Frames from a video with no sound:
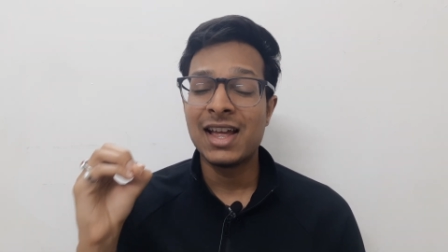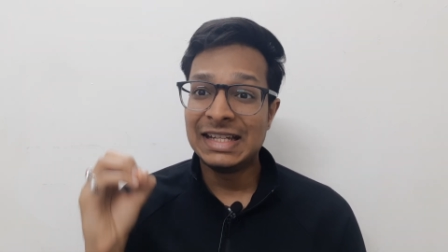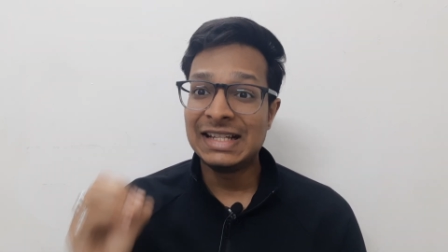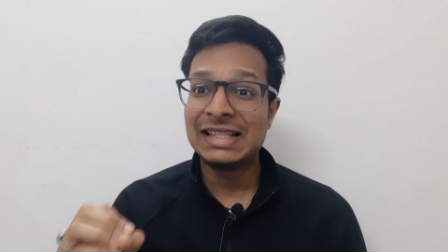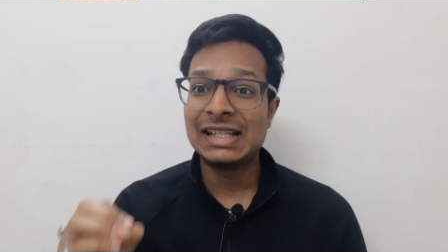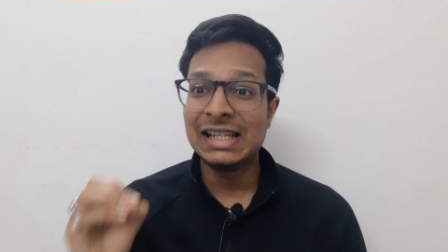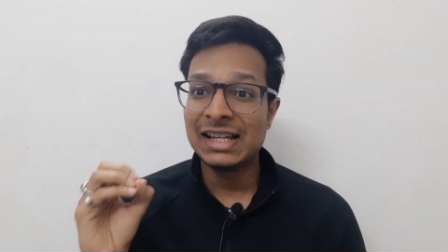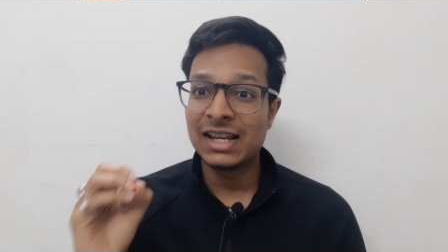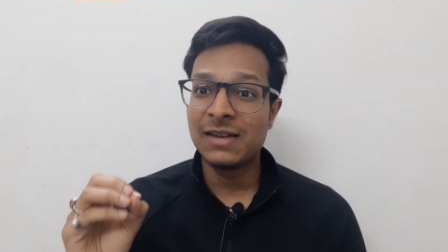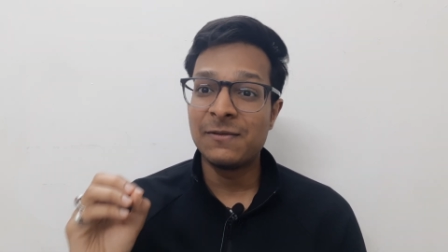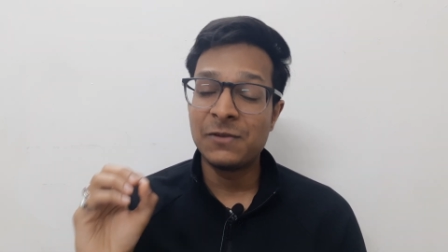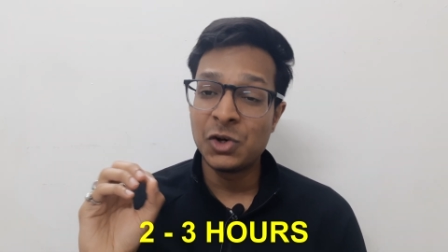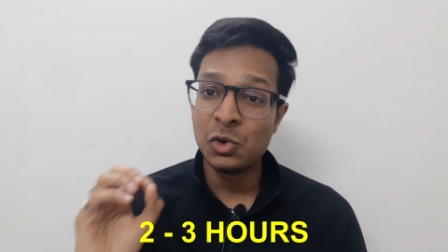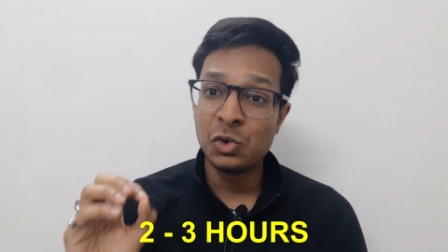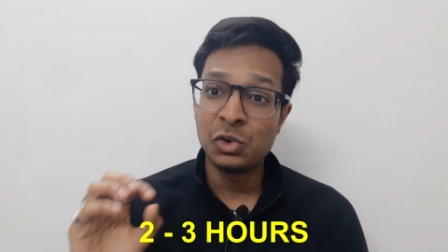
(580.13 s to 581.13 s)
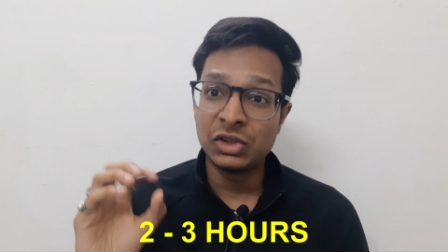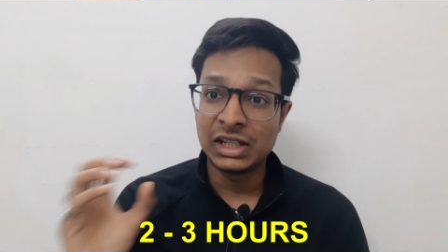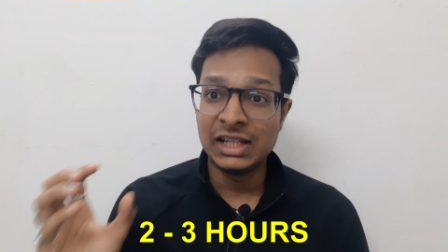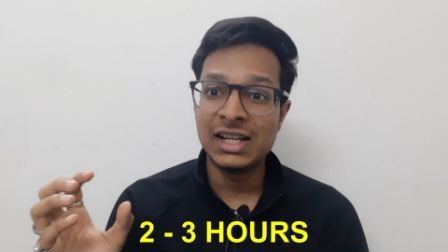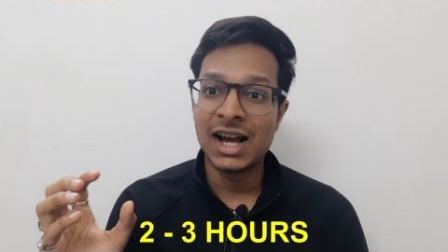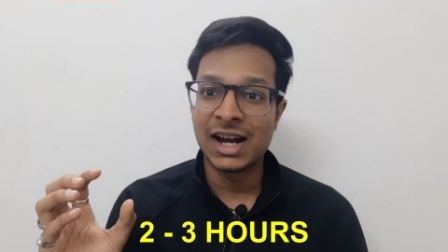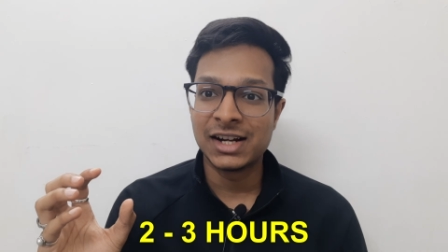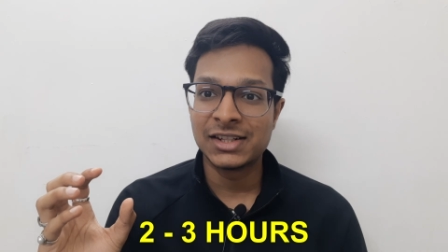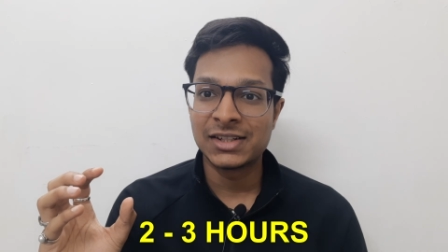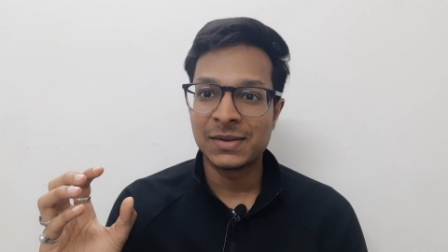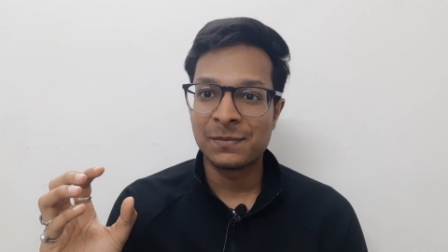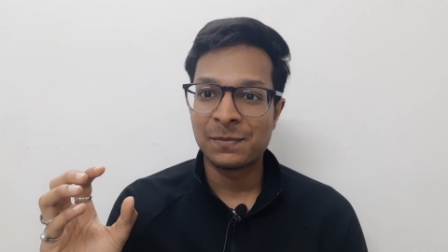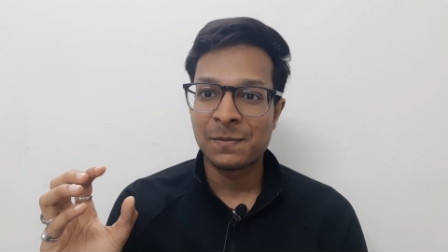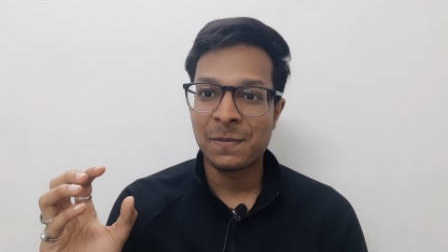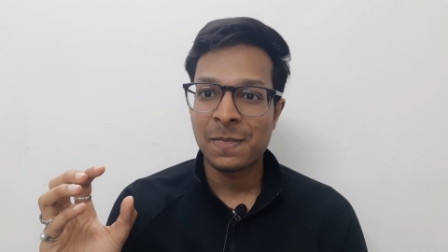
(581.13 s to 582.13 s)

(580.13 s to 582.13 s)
easily give 2 to 3 hours